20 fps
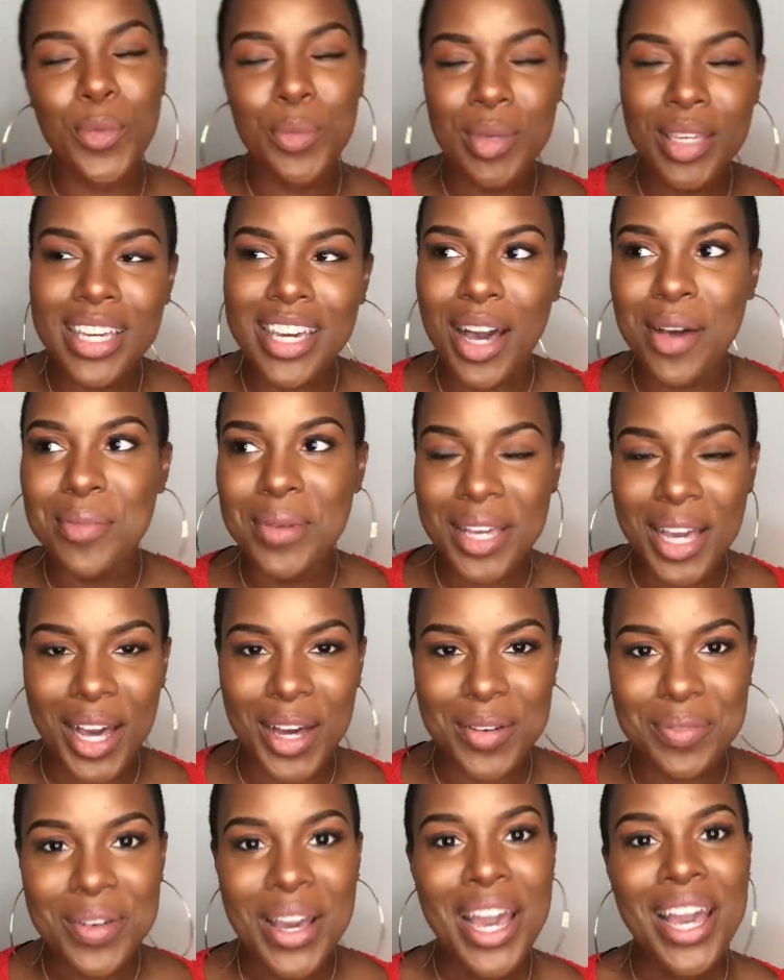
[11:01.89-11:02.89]
will be coming
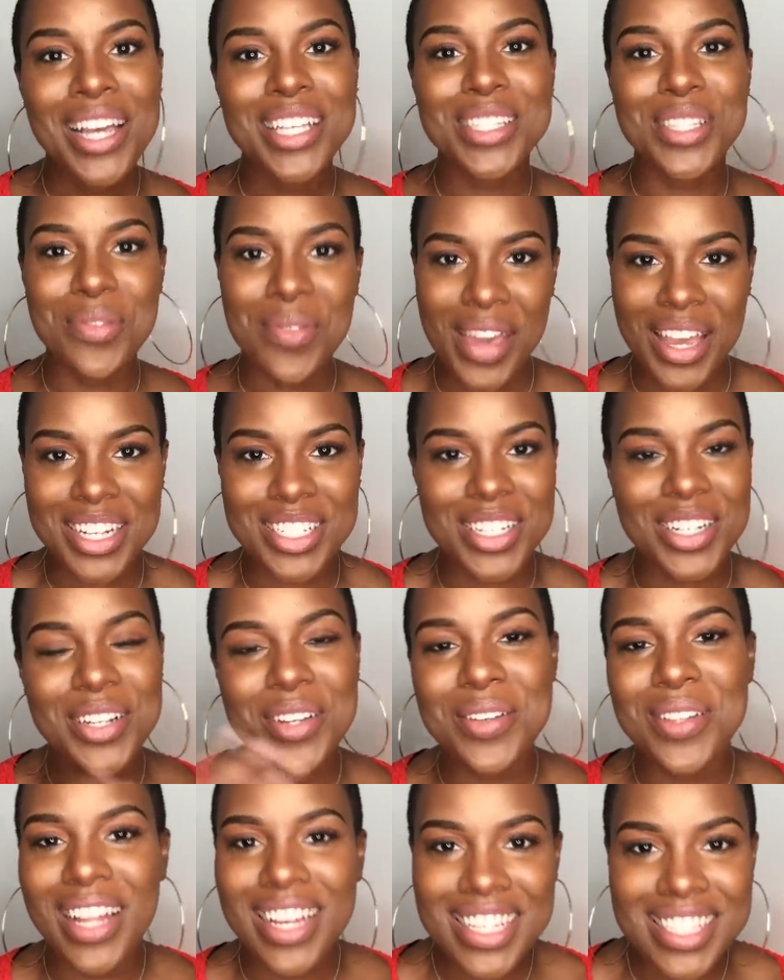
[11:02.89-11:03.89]
up. So make sure
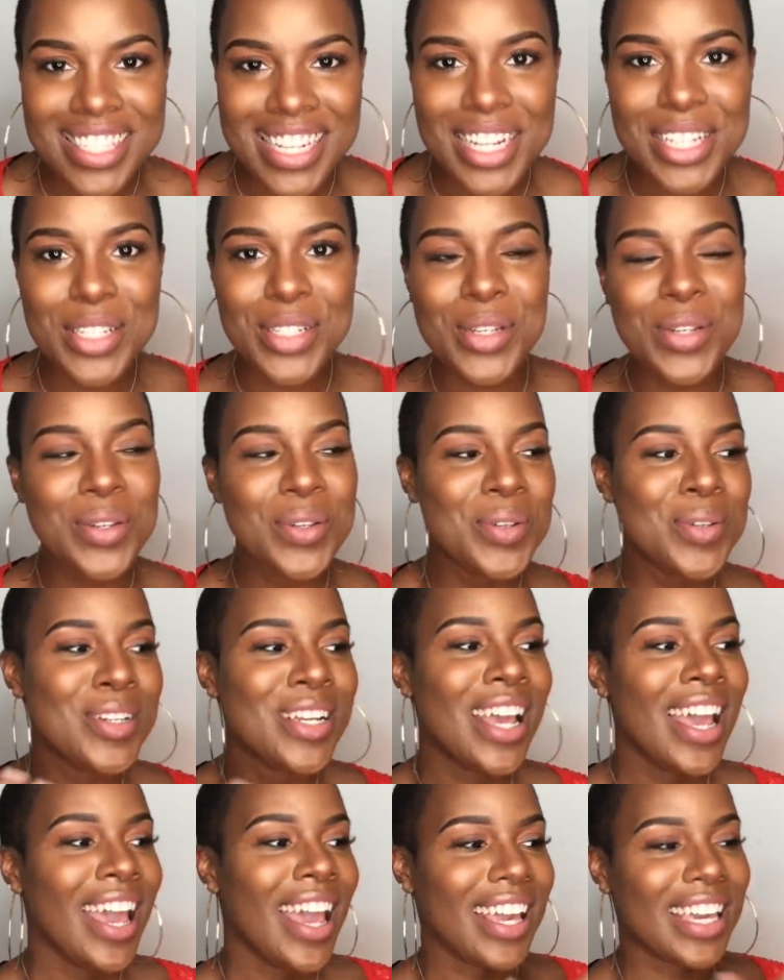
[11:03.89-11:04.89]
you like stay
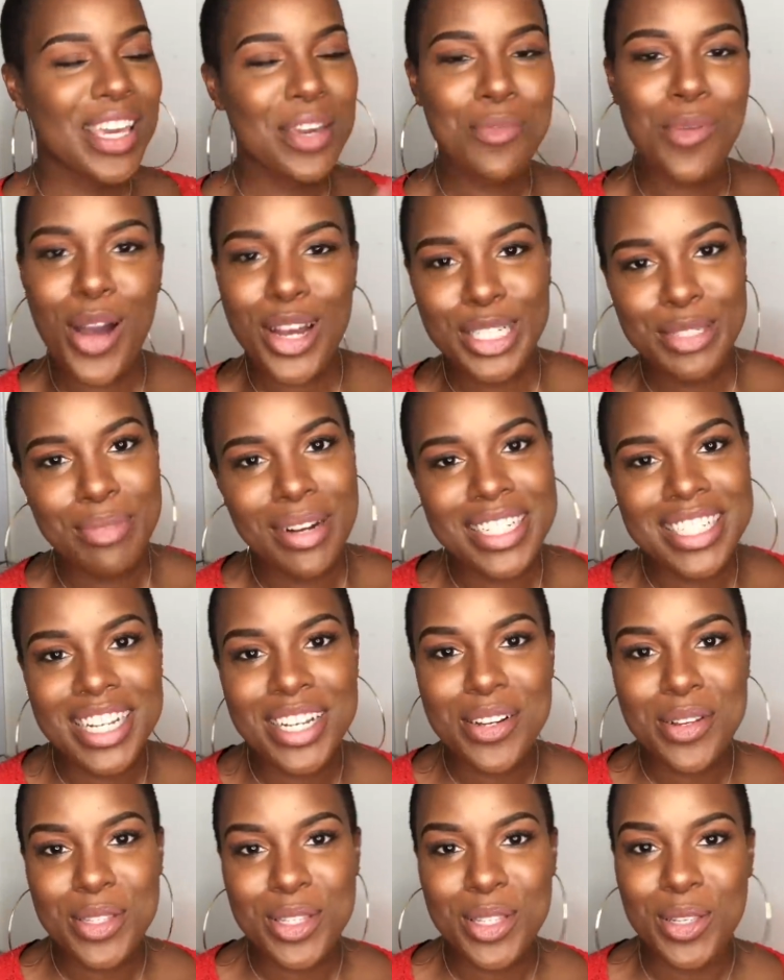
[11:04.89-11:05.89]
tuned and keep watching my
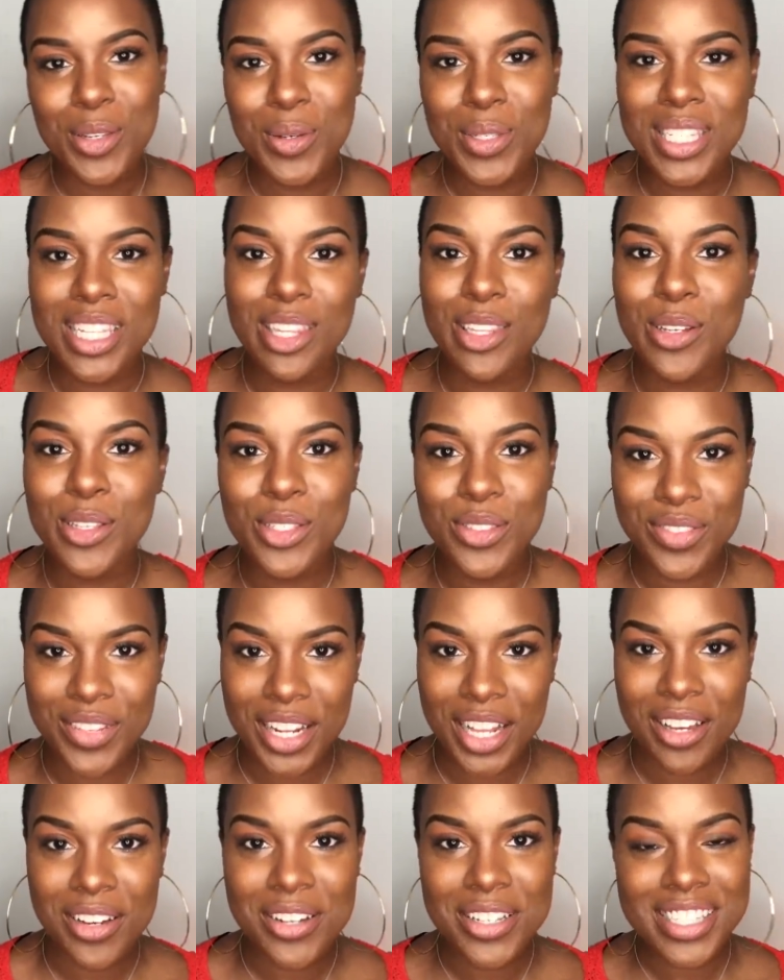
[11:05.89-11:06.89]
channel so you see those
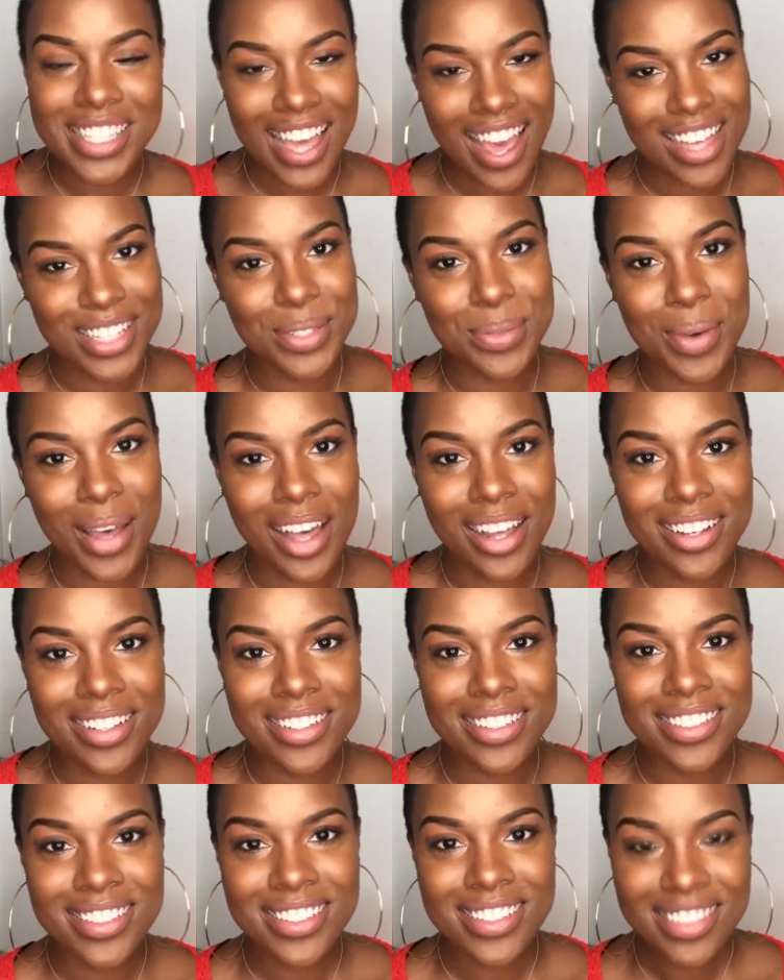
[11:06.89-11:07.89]
videos as well.
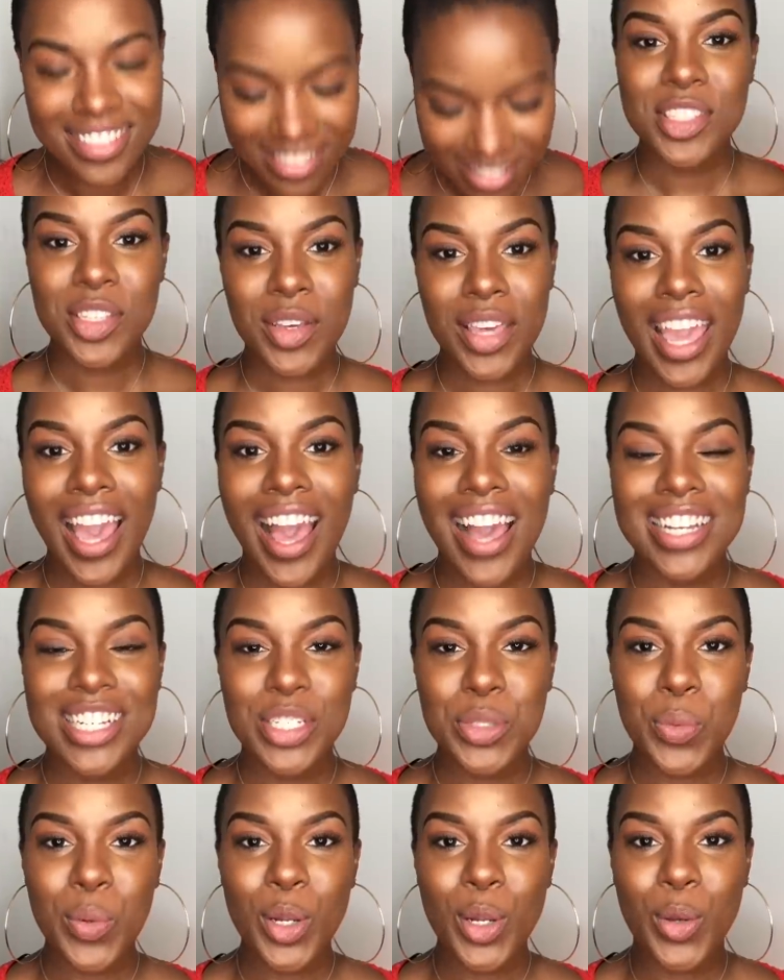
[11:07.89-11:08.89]
So yeah, I
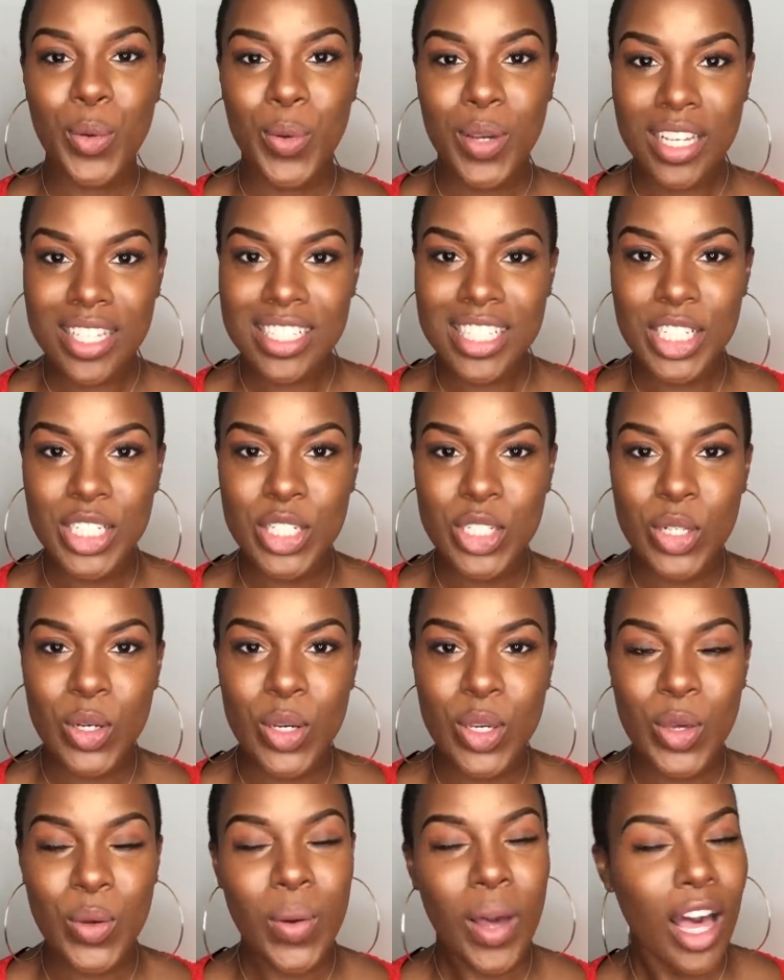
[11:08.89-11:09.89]
just wanna quickly
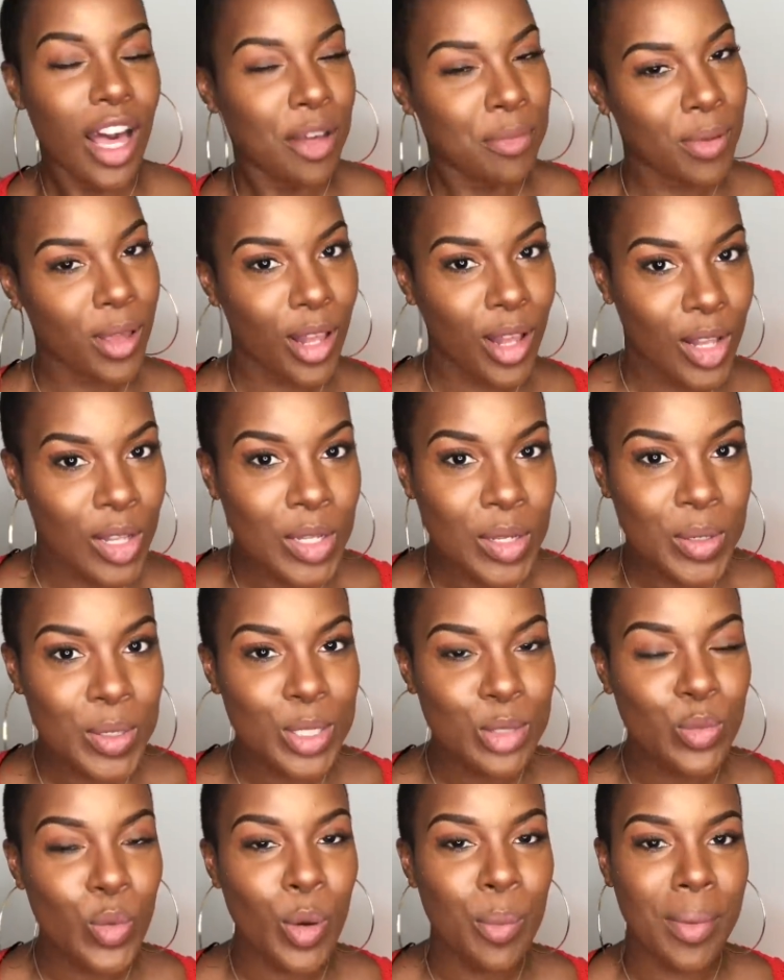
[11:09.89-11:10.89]
show you up
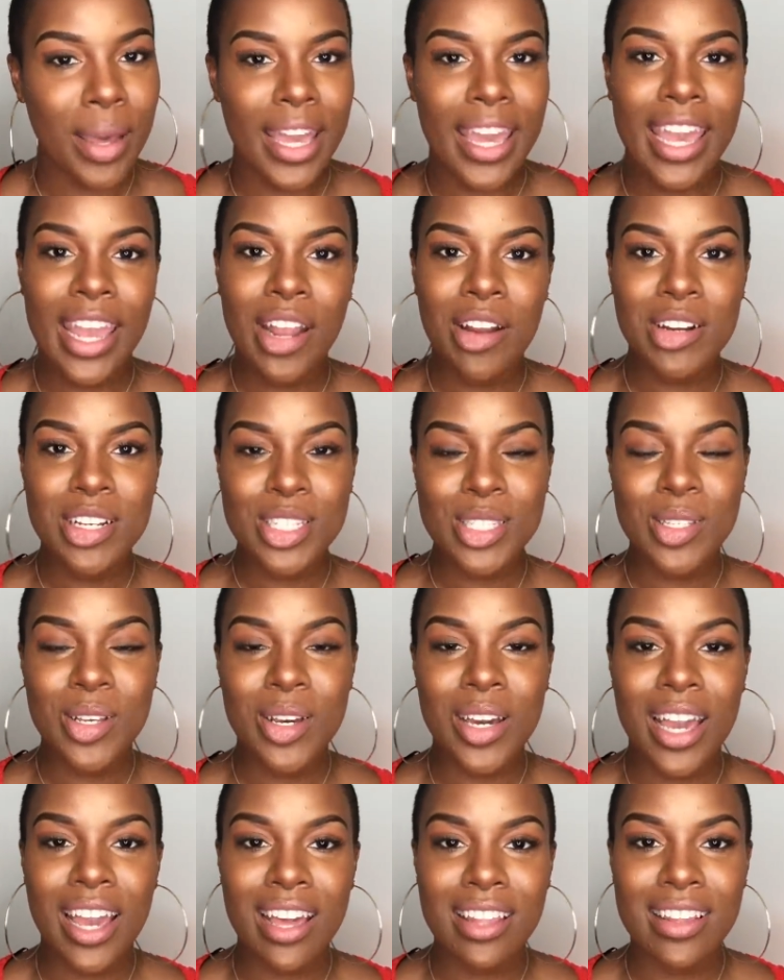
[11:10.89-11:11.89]
close what my hair is
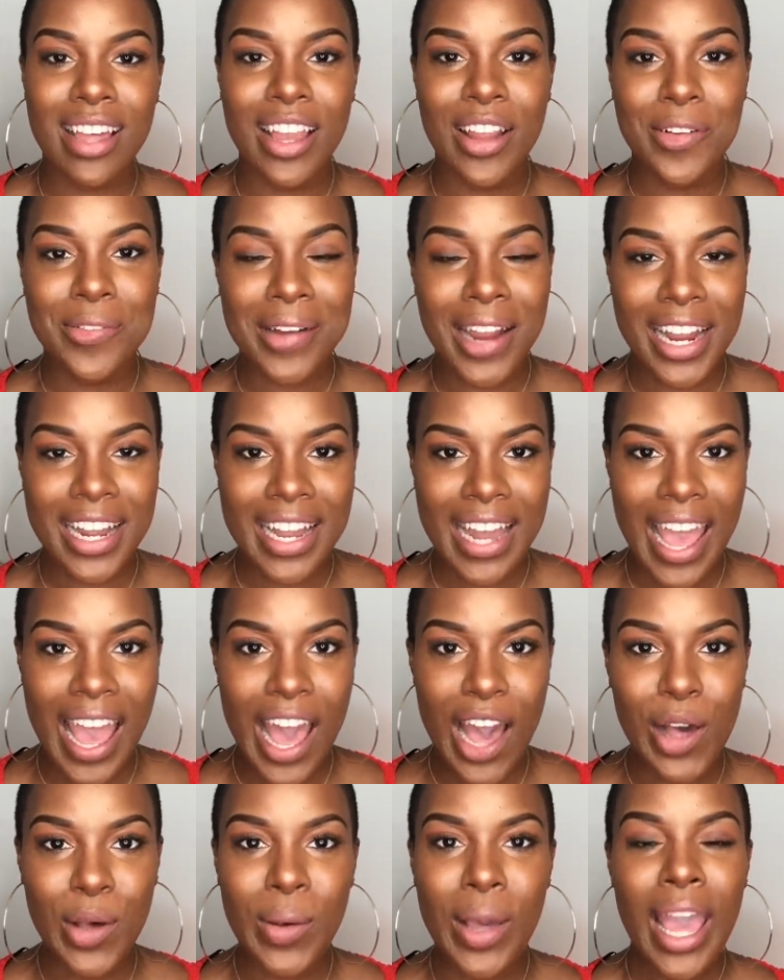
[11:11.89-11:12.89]
looking like right
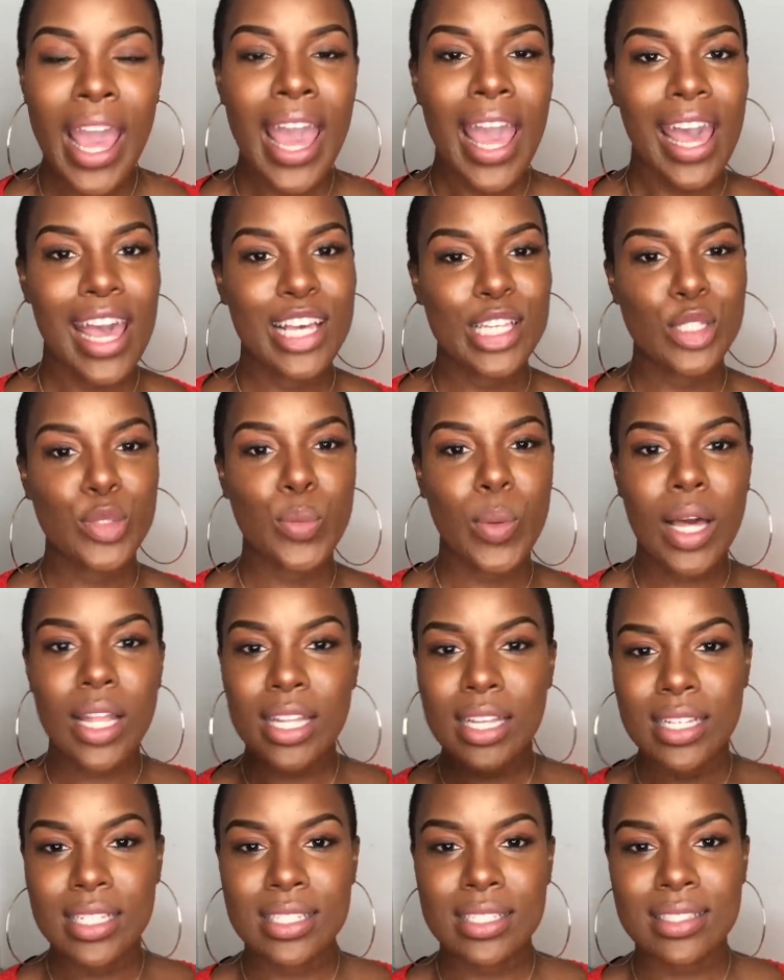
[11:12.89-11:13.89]
now, as well
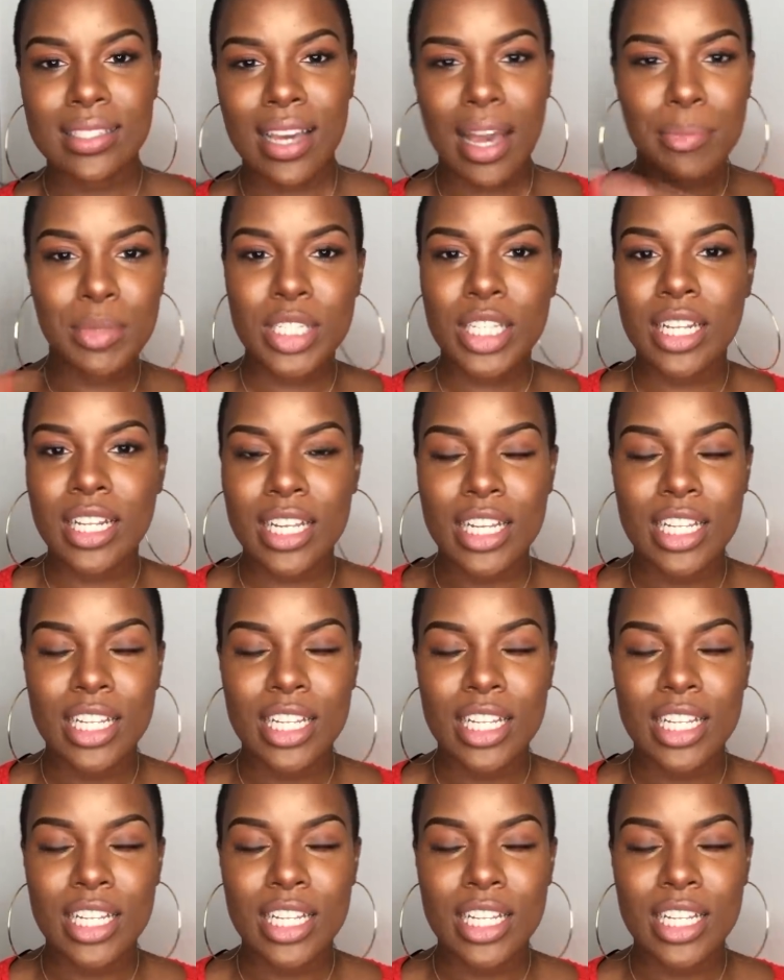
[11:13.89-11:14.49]
as I'm just gonna